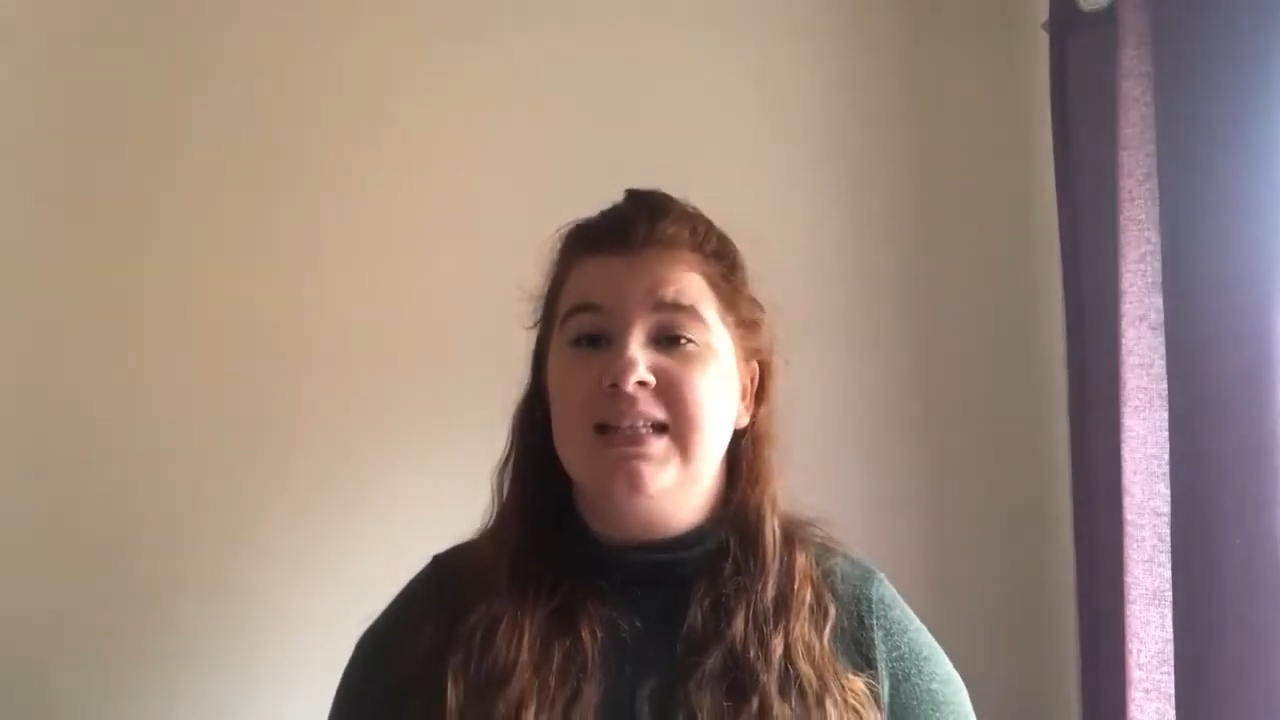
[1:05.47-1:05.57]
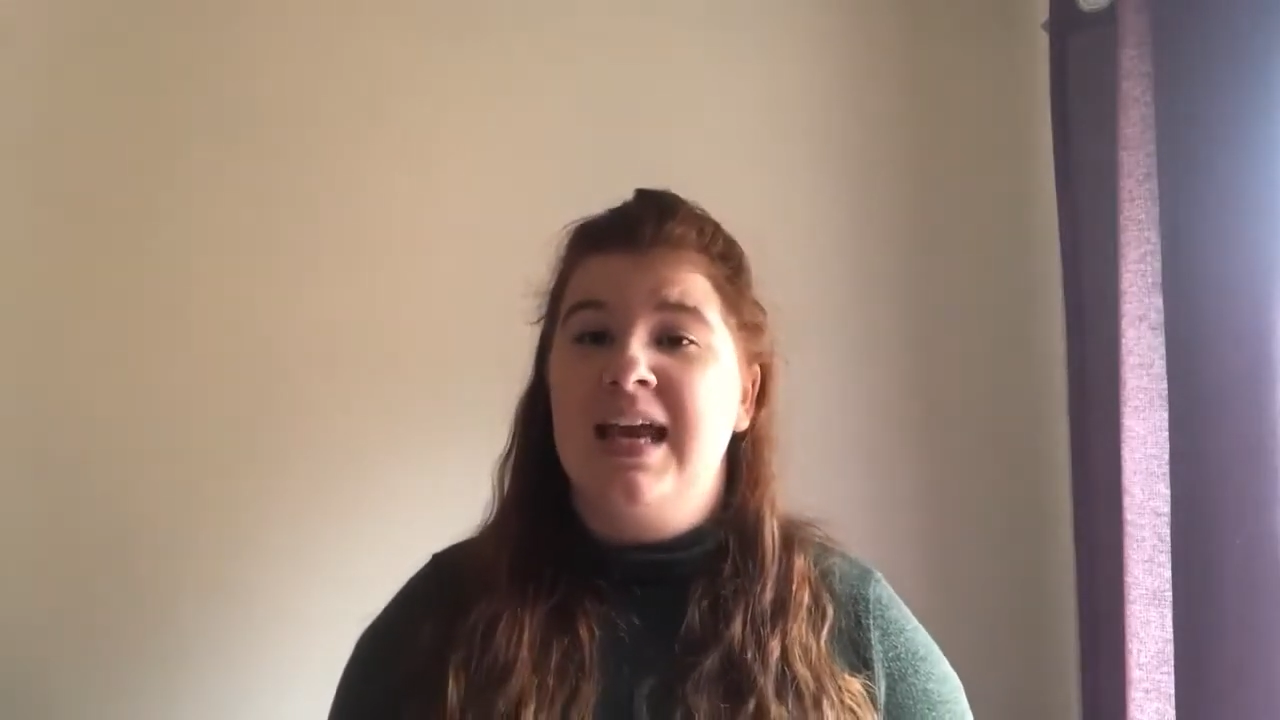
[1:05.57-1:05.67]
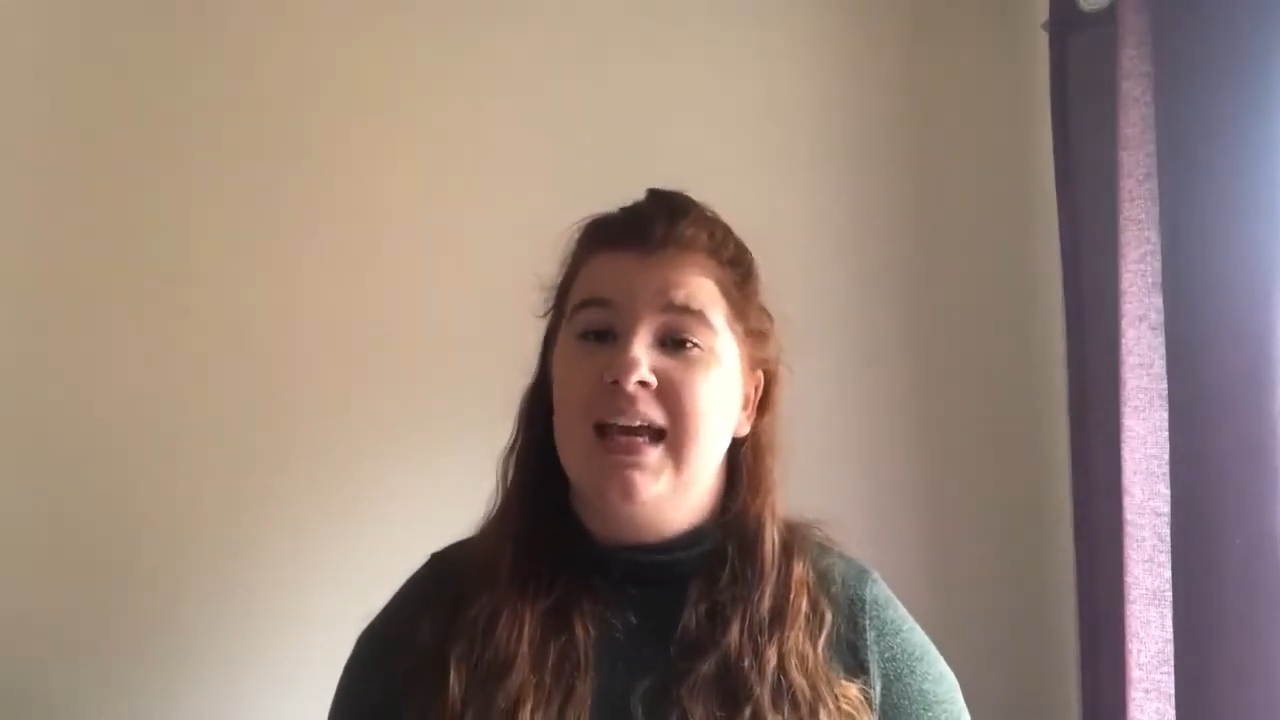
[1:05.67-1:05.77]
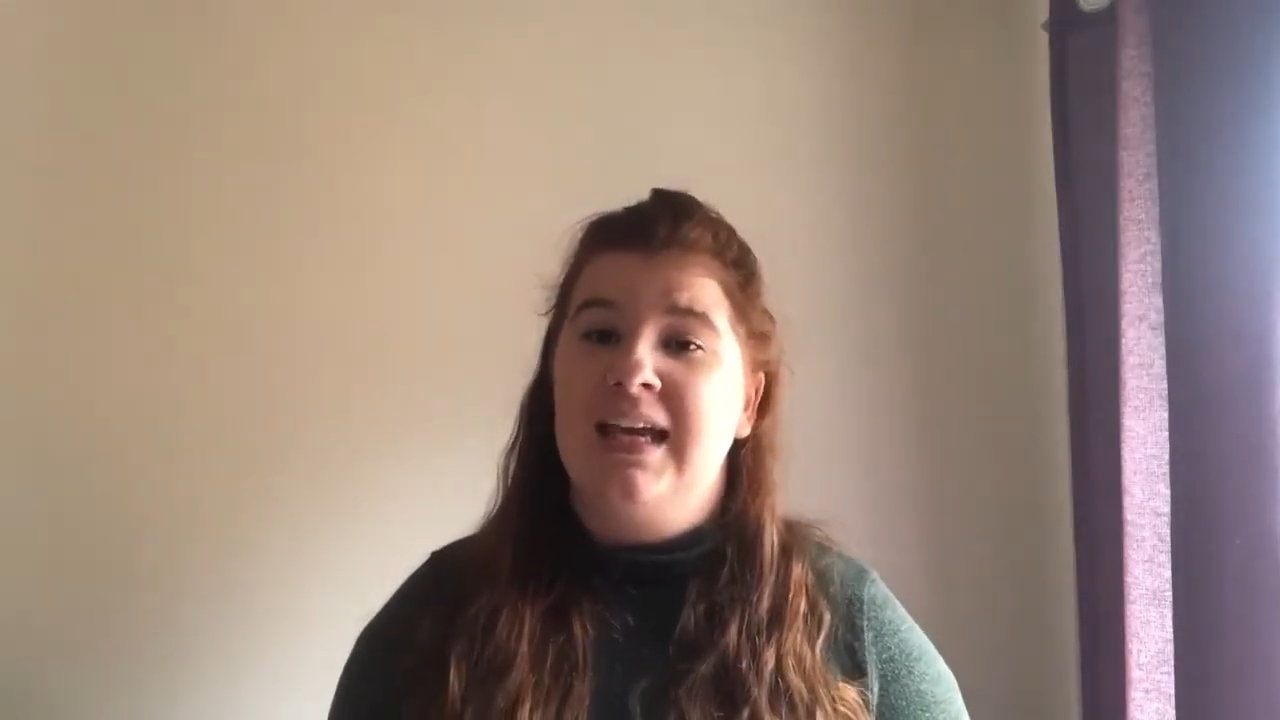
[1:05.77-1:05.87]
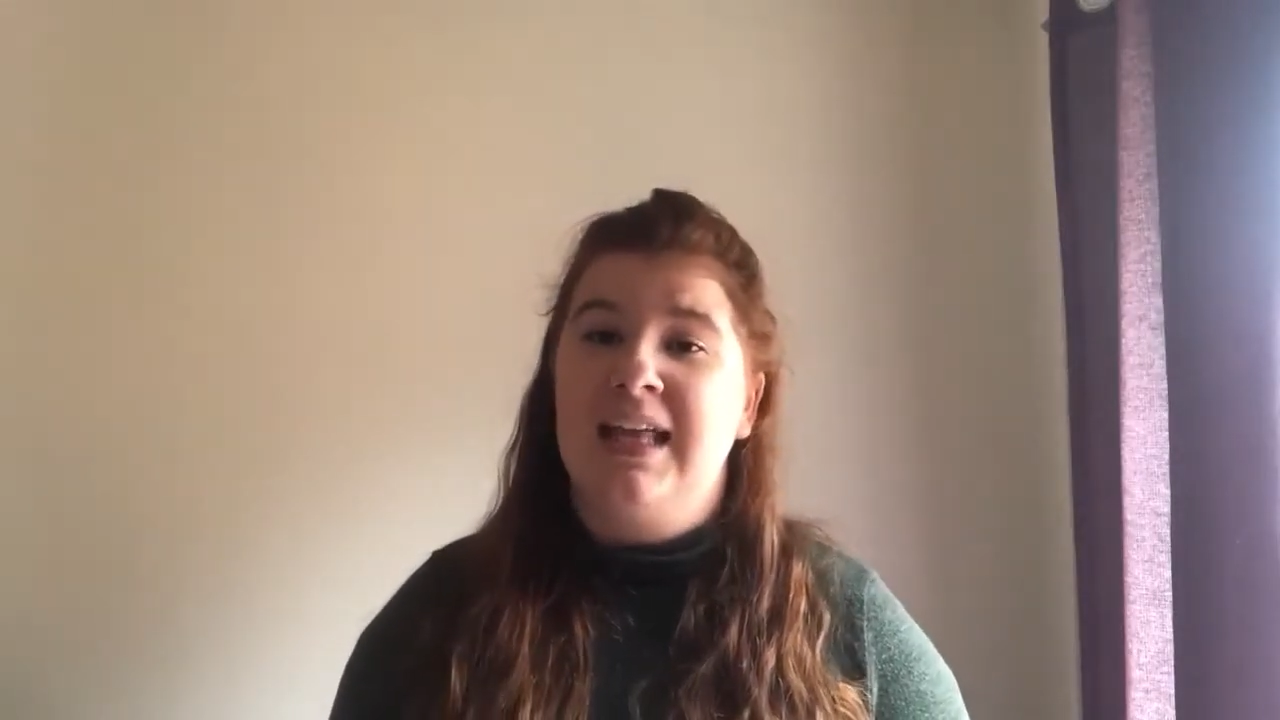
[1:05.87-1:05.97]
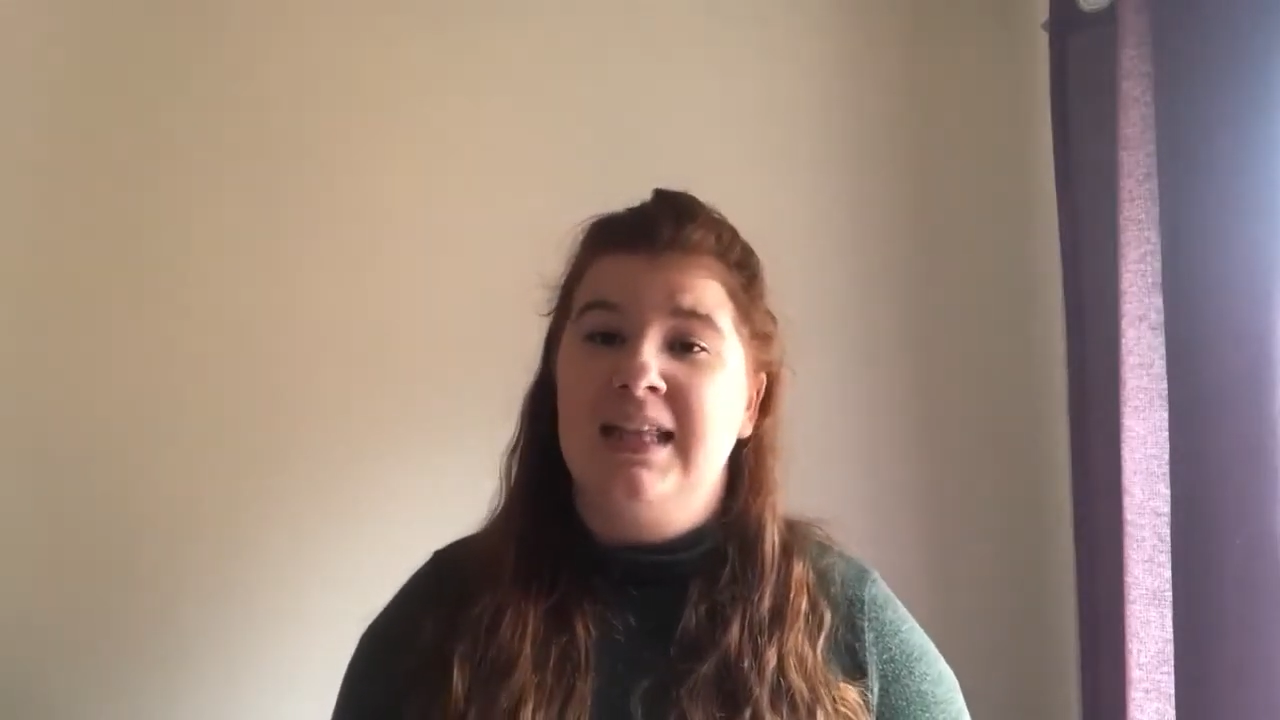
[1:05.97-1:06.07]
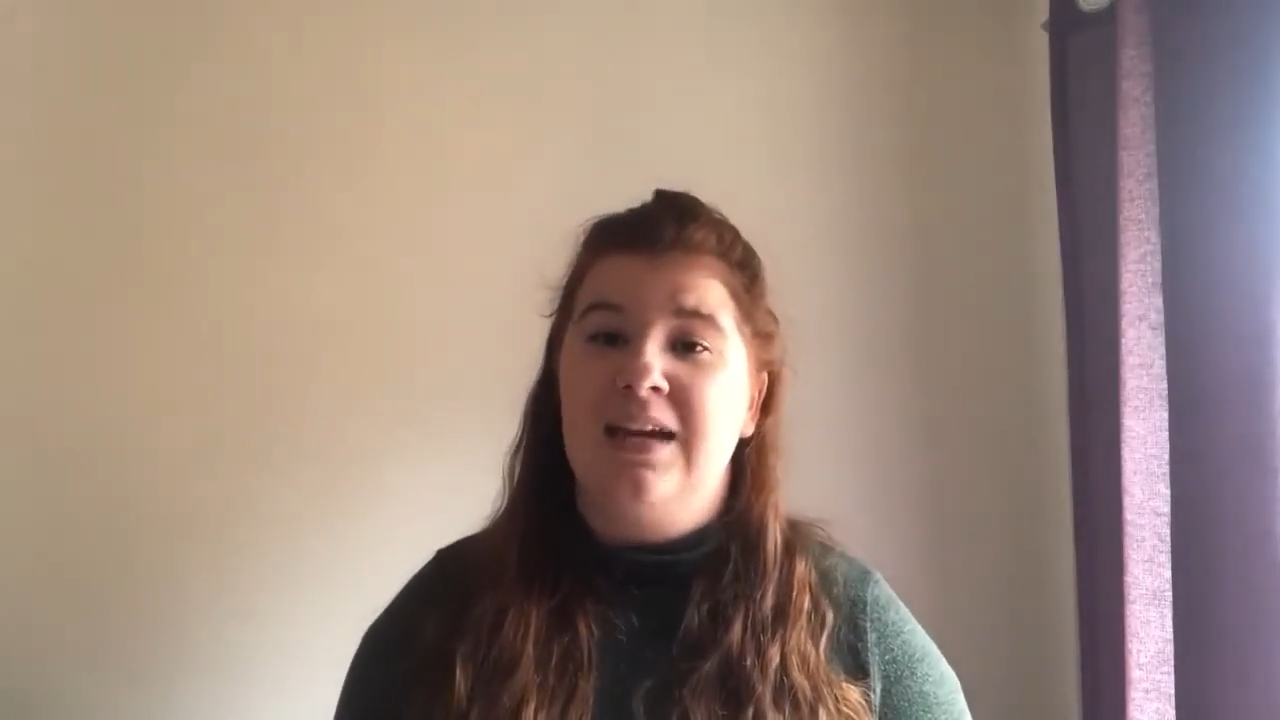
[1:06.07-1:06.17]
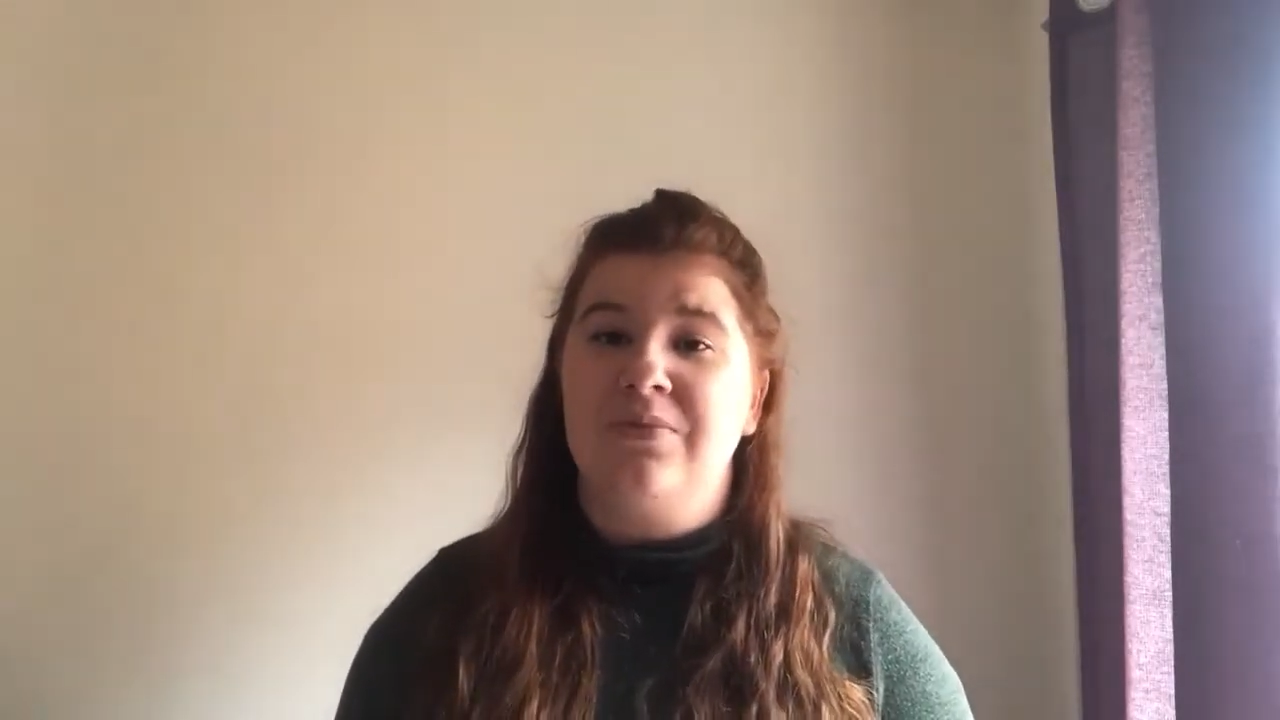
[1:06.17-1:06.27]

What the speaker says: take in the